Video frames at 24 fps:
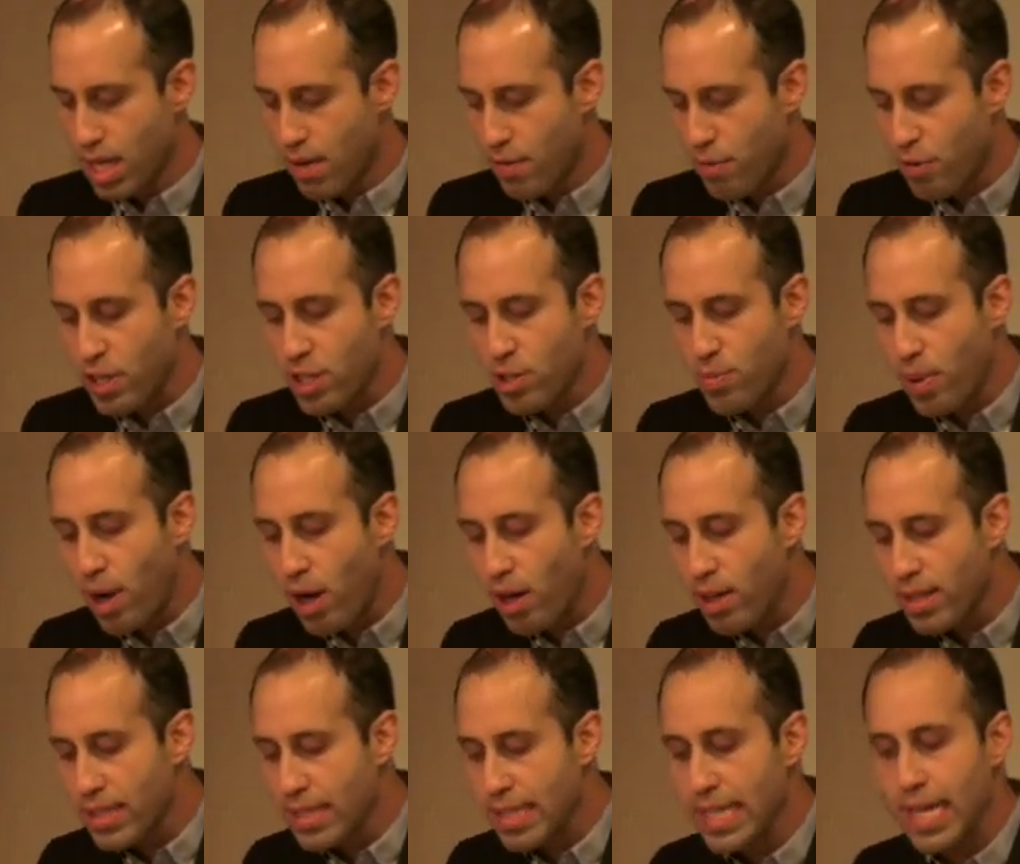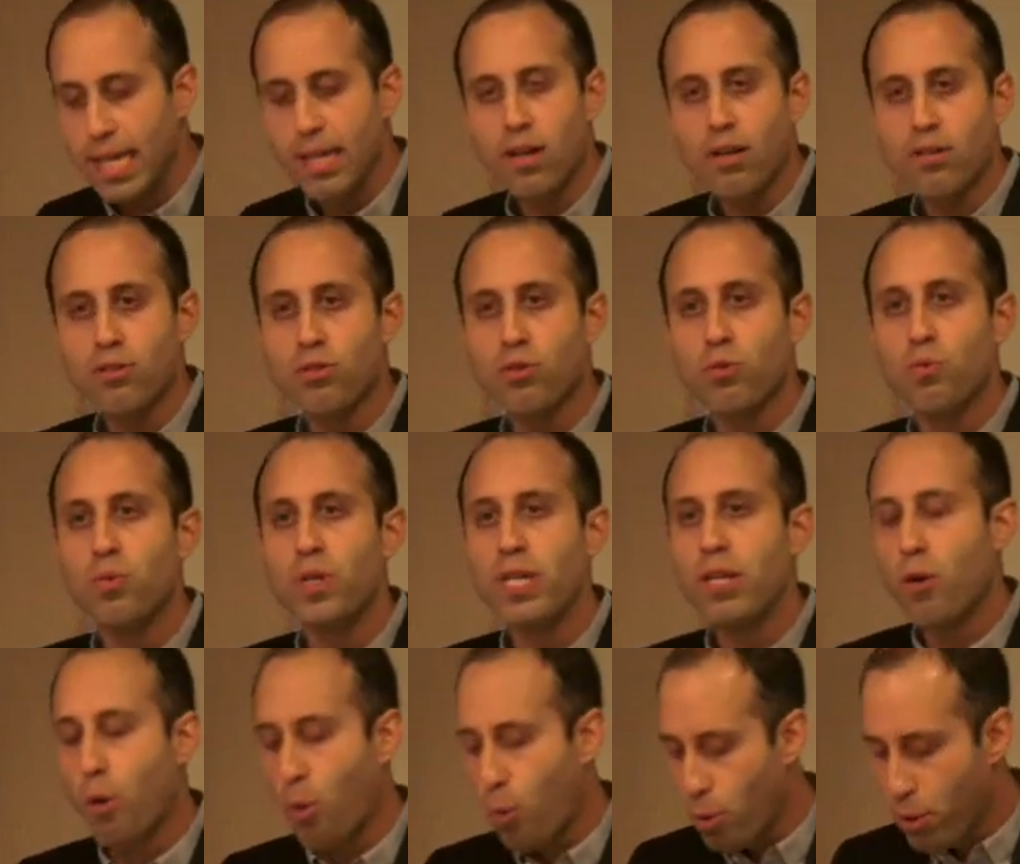French policy had also
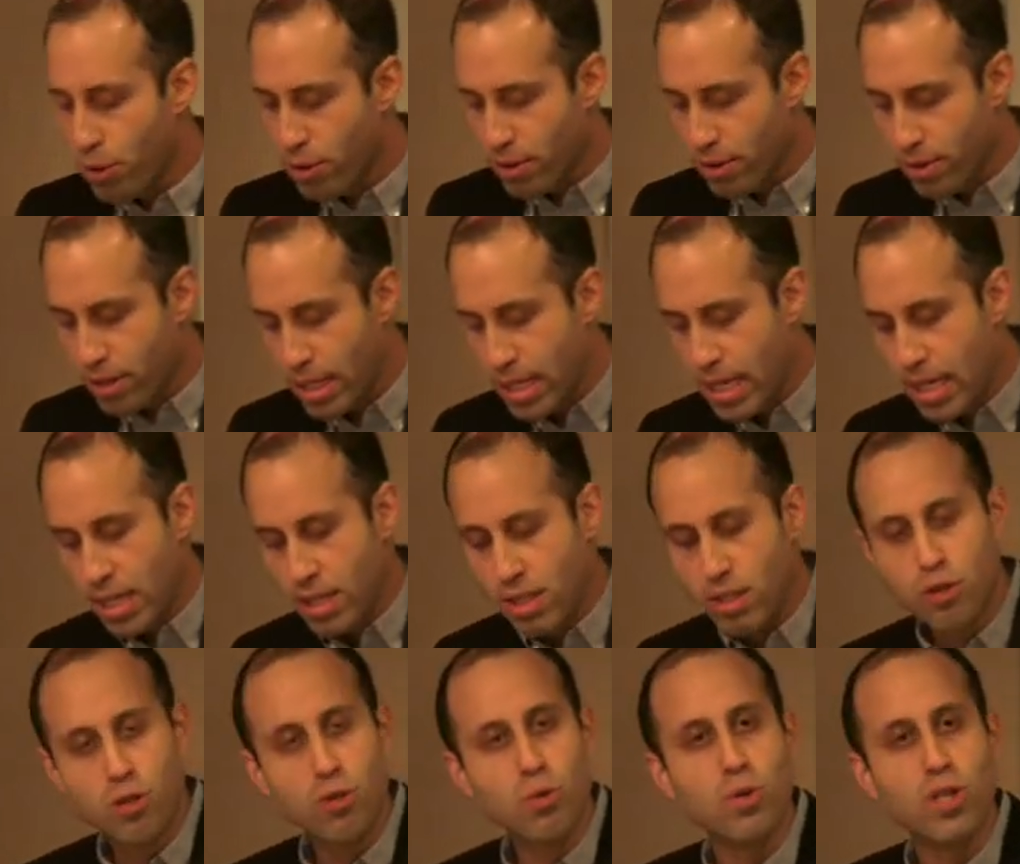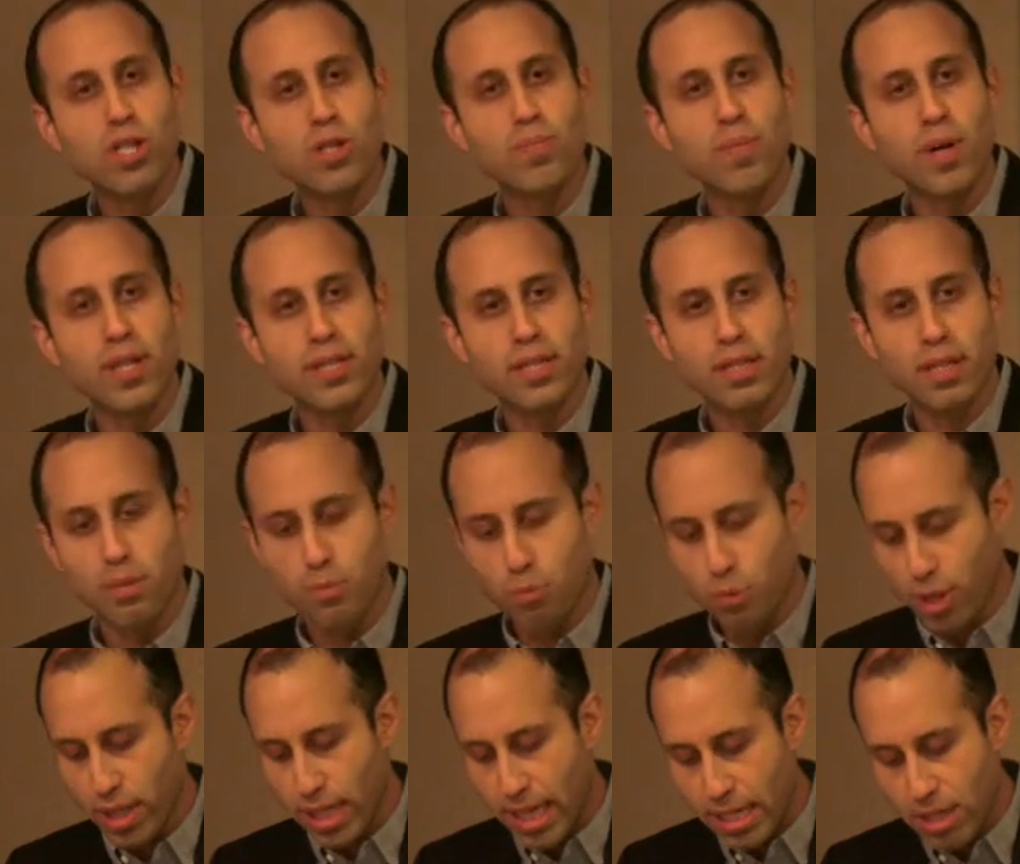reordered the Jewish-Muslim
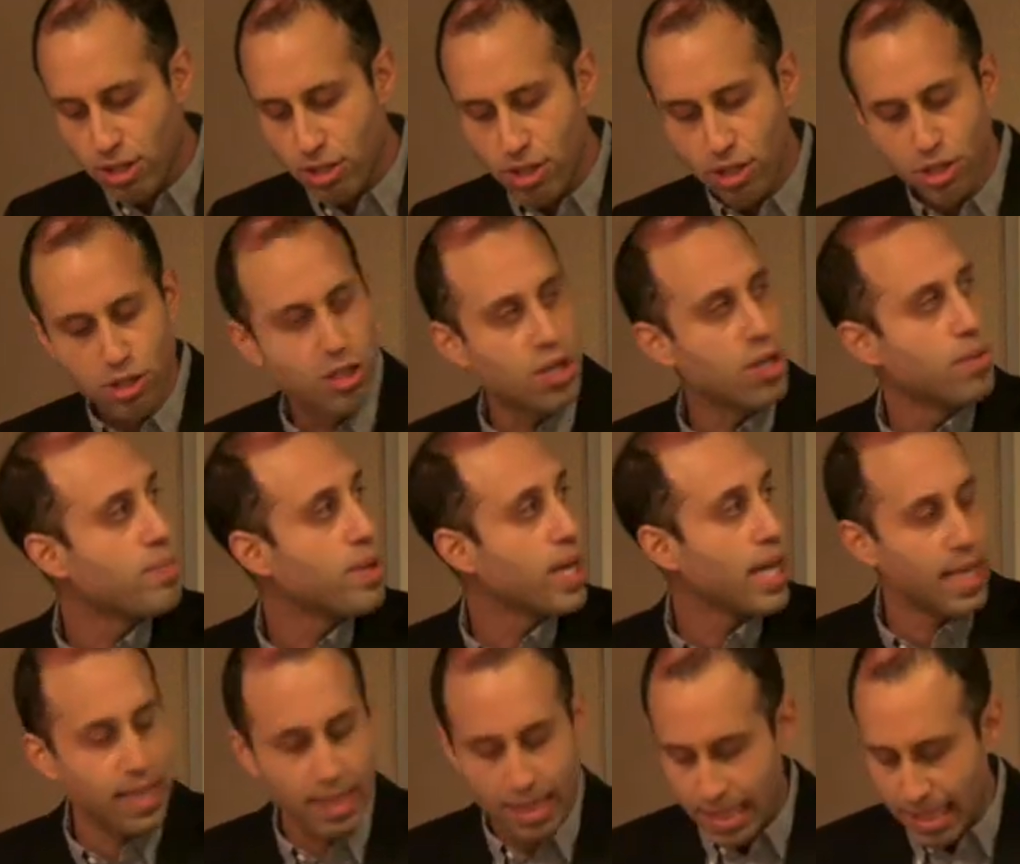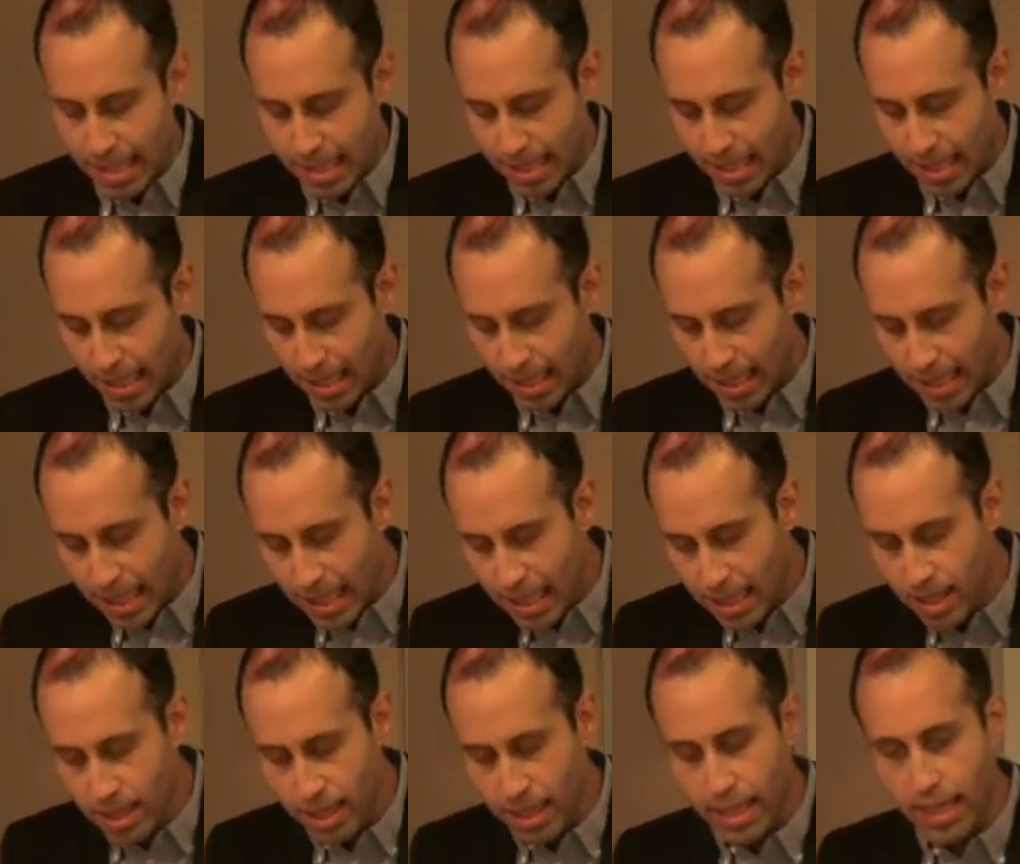relationship, at least
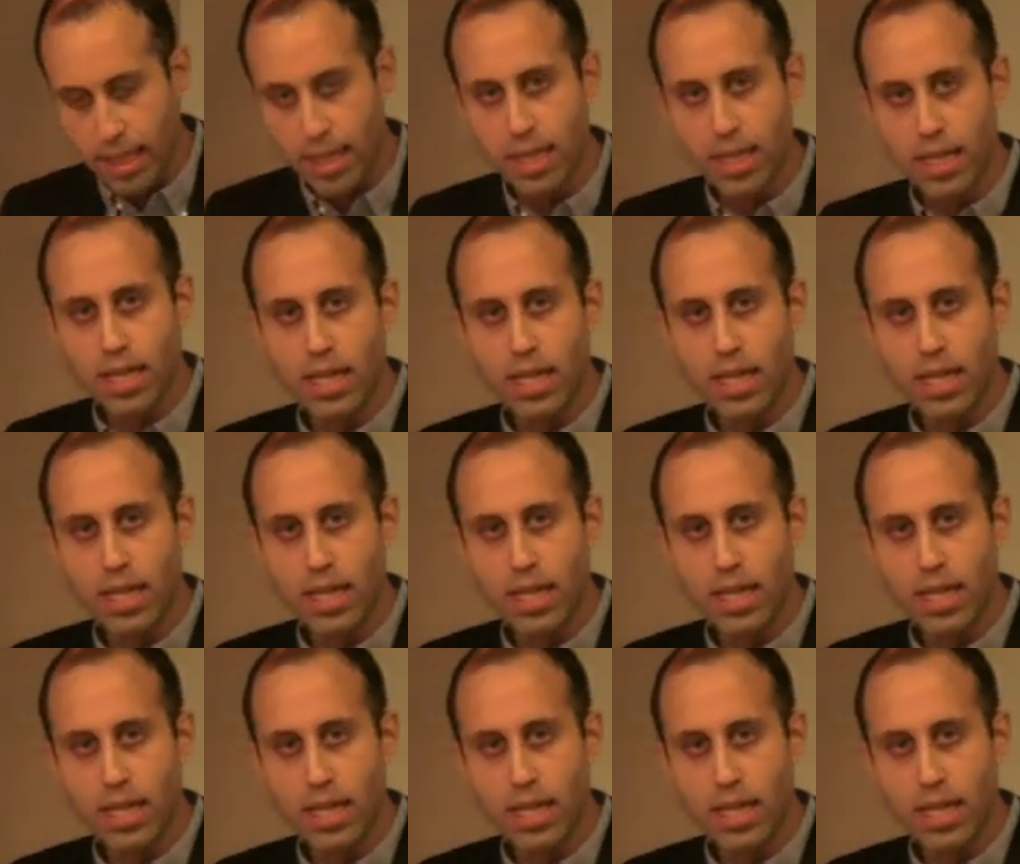legally,